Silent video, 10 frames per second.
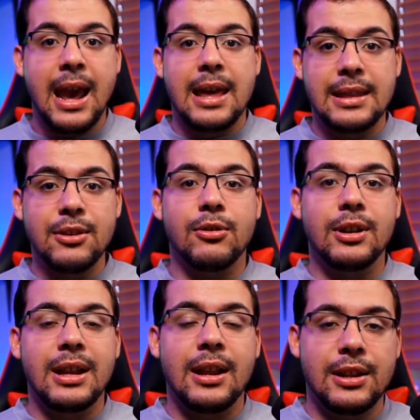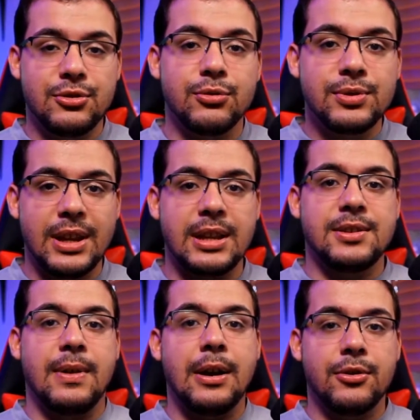and then you're going to get a true sense of
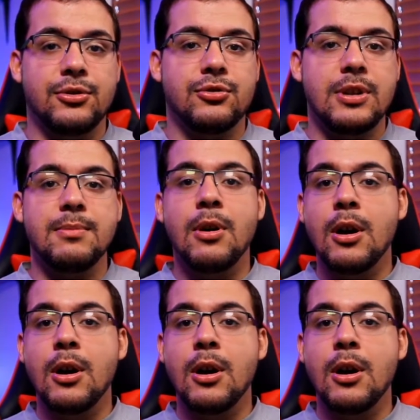how your stream